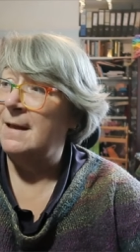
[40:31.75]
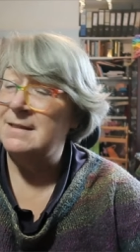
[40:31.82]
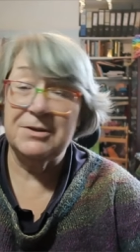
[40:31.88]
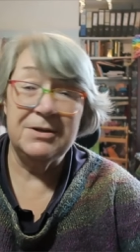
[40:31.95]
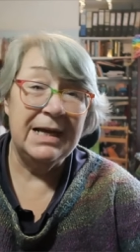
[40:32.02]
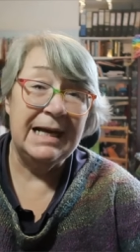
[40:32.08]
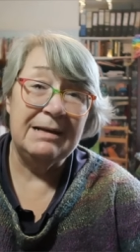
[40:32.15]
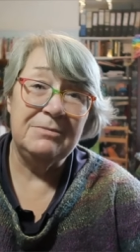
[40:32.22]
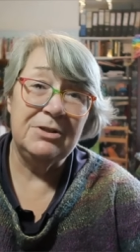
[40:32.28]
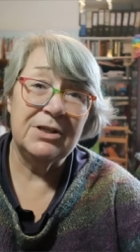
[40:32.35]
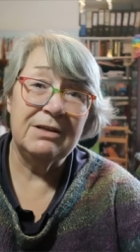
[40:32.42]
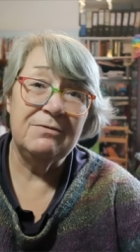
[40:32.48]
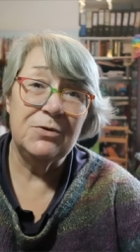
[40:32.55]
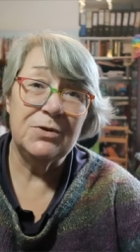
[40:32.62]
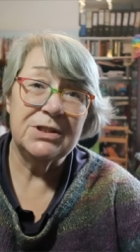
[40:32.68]
So yeah,
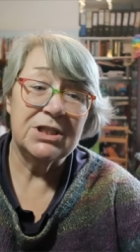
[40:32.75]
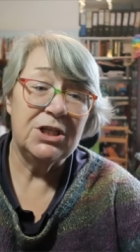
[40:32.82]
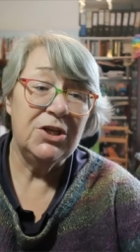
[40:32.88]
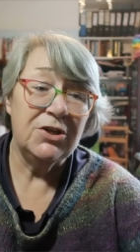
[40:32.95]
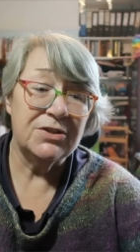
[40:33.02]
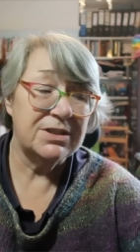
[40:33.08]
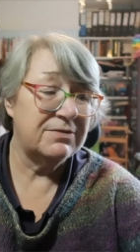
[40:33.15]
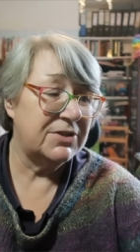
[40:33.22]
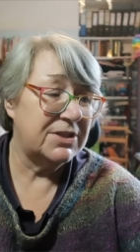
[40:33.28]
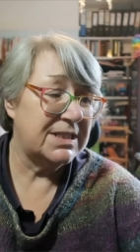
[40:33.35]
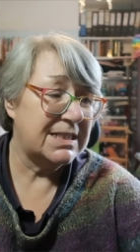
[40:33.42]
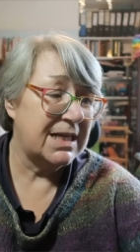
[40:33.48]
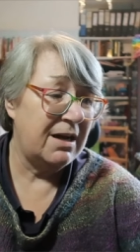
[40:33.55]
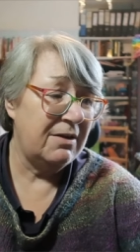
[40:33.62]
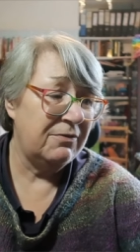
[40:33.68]
looking forward to lots of
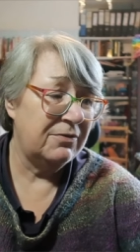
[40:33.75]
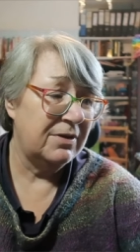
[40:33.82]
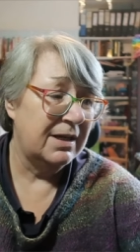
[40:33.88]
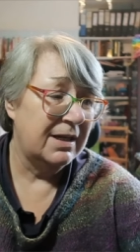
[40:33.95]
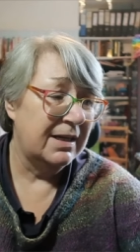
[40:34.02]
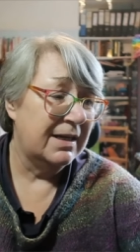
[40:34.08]
good stuff.